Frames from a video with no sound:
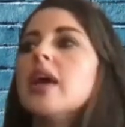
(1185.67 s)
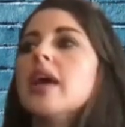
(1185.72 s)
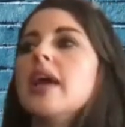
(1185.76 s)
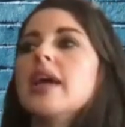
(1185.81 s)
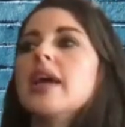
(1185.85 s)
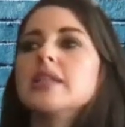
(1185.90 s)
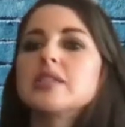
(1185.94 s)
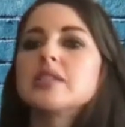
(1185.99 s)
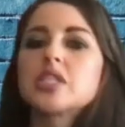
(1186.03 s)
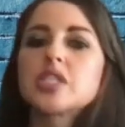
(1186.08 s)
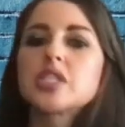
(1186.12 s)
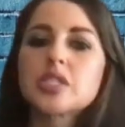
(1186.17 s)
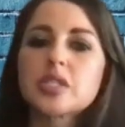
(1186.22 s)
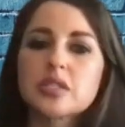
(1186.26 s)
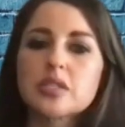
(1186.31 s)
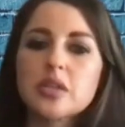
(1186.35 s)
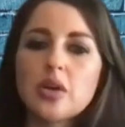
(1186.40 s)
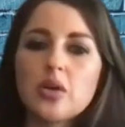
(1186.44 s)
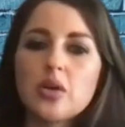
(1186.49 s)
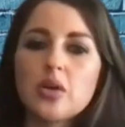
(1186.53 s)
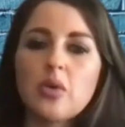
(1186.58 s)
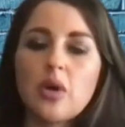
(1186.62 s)
And
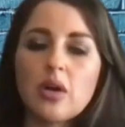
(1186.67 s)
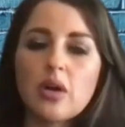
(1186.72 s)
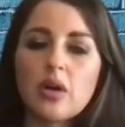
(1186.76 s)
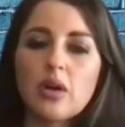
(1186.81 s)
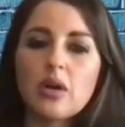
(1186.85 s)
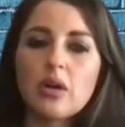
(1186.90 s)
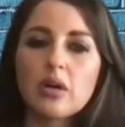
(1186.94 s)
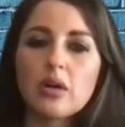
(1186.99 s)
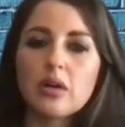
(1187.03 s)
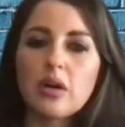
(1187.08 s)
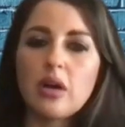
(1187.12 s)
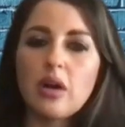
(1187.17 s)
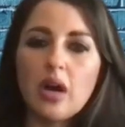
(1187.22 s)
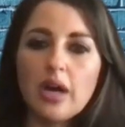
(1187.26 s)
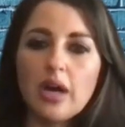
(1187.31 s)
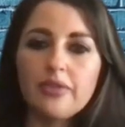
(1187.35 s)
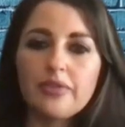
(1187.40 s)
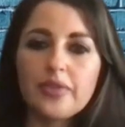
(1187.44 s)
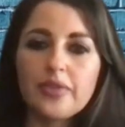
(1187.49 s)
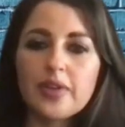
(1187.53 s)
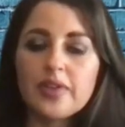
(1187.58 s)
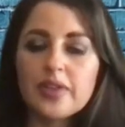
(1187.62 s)
so
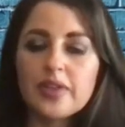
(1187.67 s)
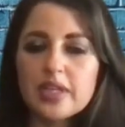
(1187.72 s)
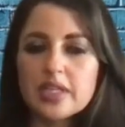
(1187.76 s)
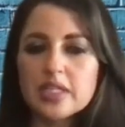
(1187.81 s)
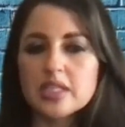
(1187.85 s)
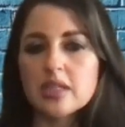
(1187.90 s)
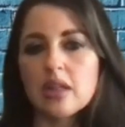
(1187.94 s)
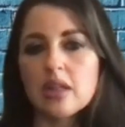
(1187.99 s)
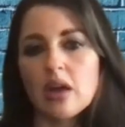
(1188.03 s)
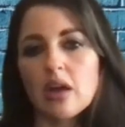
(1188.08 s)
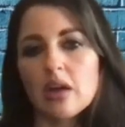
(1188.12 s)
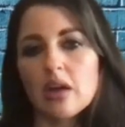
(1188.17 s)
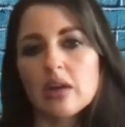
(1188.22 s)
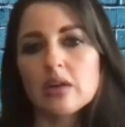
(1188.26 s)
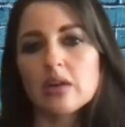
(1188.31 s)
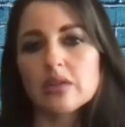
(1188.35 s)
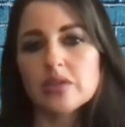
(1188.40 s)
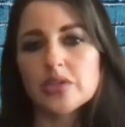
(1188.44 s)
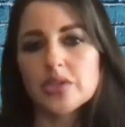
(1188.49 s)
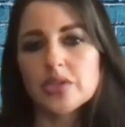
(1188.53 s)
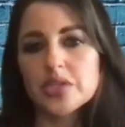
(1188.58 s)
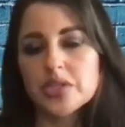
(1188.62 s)
often these
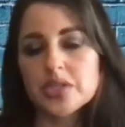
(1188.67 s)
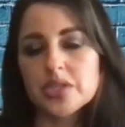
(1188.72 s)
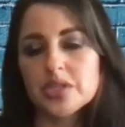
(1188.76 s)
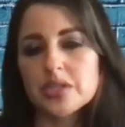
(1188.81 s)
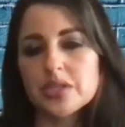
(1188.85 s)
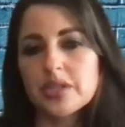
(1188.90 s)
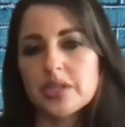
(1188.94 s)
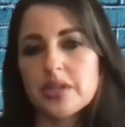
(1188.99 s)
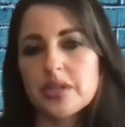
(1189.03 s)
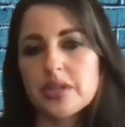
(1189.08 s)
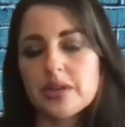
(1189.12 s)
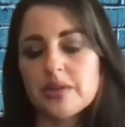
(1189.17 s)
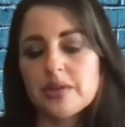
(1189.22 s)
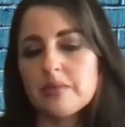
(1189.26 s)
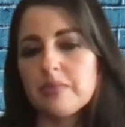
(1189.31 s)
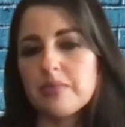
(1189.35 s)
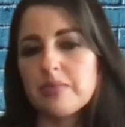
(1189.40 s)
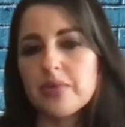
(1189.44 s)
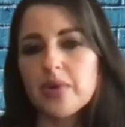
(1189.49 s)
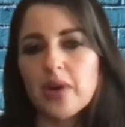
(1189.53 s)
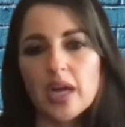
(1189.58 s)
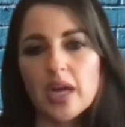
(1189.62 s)
large, you know,
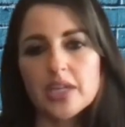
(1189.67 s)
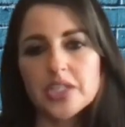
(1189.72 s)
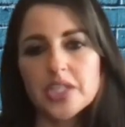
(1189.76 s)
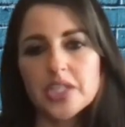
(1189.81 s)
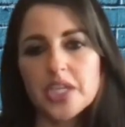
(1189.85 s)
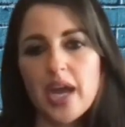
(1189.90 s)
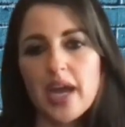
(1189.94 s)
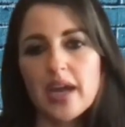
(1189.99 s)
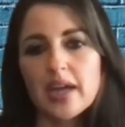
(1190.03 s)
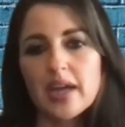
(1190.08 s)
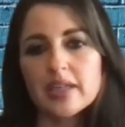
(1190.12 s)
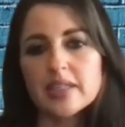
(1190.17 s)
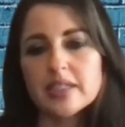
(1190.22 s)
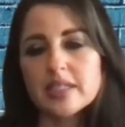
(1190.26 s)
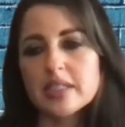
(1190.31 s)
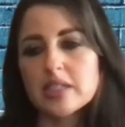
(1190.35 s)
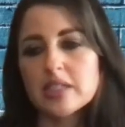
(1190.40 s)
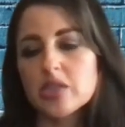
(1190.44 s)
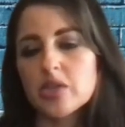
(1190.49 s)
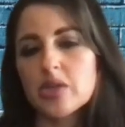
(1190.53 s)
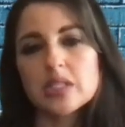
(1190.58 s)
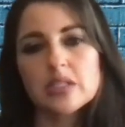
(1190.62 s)
projects
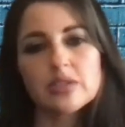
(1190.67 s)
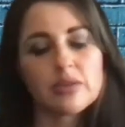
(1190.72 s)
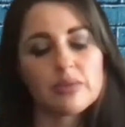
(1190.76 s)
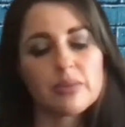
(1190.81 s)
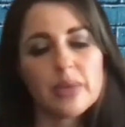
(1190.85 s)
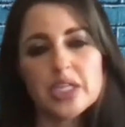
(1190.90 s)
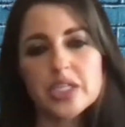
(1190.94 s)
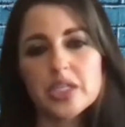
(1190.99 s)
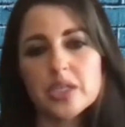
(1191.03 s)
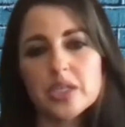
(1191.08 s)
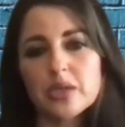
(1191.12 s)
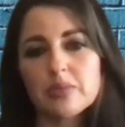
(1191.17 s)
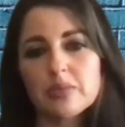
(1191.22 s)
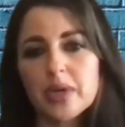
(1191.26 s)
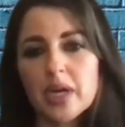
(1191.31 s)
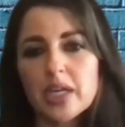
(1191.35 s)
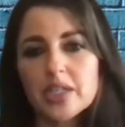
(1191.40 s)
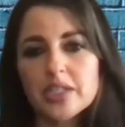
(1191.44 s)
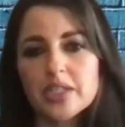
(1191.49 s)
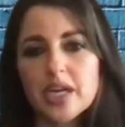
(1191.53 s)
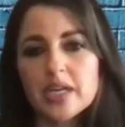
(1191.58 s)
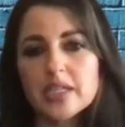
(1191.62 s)
and transformational
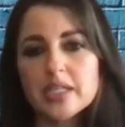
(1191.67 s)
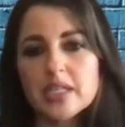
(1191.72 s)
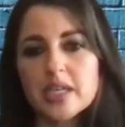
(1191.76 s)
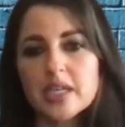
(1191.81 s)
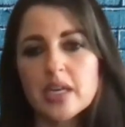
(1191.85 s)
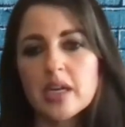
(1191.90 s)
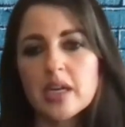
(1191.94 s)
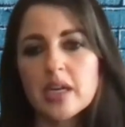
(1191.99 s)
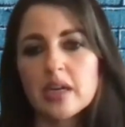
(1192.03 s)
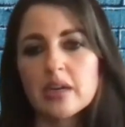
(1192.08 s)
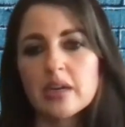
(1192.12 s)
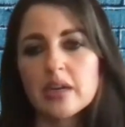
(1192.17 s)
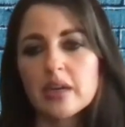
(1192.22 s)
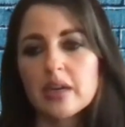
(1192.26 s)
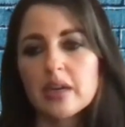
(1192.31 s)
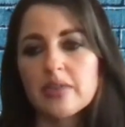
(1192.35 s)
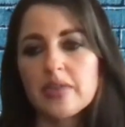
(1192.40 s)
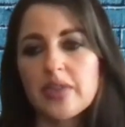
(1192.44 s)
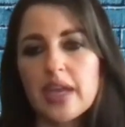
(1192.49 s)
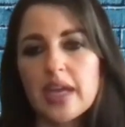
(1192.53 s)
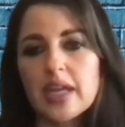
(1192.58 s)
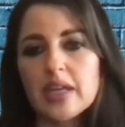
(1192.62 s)
projects
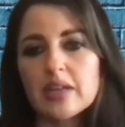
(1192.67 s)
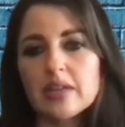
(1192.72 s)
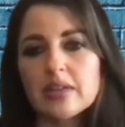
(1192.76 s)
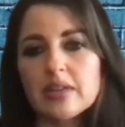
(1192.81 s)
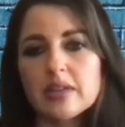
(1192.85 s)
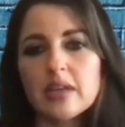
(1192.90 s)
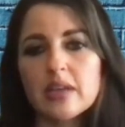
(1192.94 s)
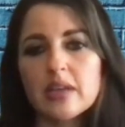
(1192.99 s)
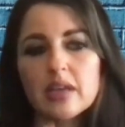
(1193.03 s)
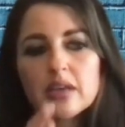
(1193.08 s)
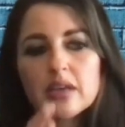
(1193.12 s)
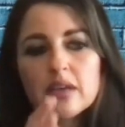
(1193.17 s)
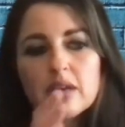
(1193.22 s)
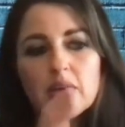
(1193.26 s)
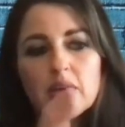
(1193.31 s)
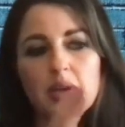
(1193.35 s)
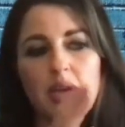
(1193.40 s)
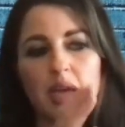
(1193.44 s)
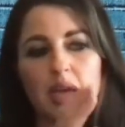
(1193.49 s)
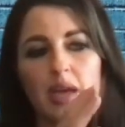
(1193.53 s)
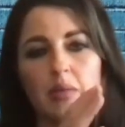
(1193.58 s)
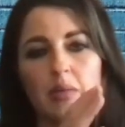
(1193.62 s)
they think,
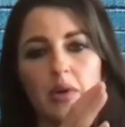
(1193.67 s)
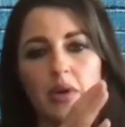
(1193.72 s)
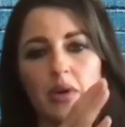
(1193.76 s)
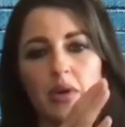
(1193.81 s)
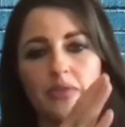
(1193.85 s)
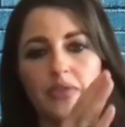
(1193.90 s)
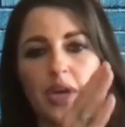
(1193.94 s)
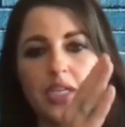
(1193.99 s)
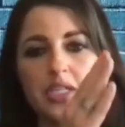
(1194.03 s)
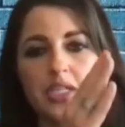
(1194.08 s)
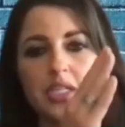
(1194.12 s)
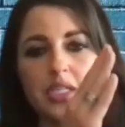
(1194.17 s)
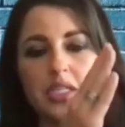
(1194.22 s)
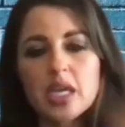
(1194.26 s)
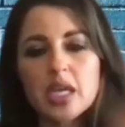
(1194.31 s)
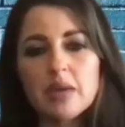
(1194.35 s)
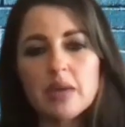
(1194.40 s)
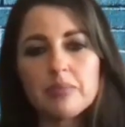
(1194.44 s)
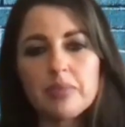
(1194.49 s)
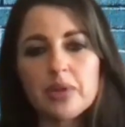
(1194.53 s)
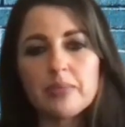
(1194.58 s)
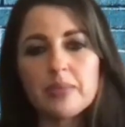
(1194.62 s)
okay, well, if I just
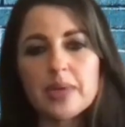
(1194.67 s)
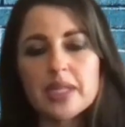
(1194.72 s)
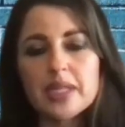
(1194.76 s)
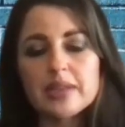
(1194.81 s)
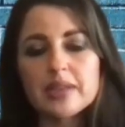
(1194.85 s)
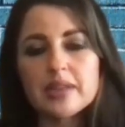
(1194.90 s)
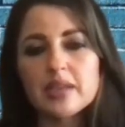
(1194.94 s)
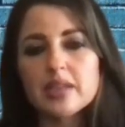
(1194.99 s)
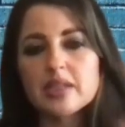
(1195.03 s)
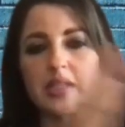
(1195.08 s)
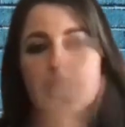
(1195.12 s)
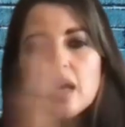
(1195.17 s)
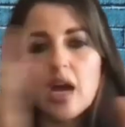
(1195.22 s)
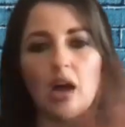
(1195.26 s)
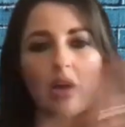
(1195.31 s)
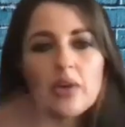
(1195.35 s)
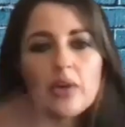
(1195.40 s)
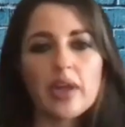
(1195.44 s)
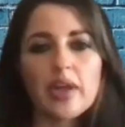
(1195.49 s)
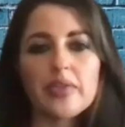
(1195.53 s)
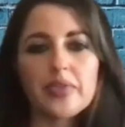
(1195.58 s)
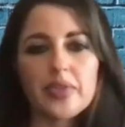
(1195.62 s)
implement this,
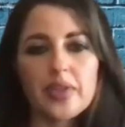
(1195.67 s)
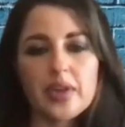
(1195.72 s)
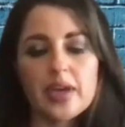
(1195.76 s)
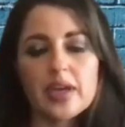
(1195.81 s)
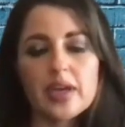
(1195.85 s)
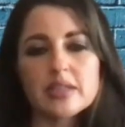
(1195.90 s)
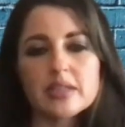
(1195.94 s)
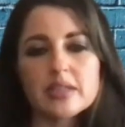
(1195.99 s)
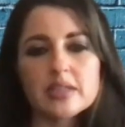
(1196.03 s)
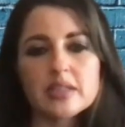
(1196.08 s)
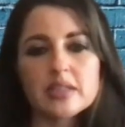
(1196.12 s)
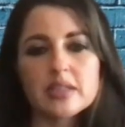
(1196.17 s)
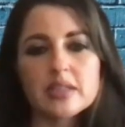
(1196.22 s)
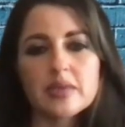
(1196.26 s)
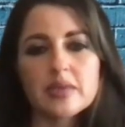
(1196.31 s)
I'll get this.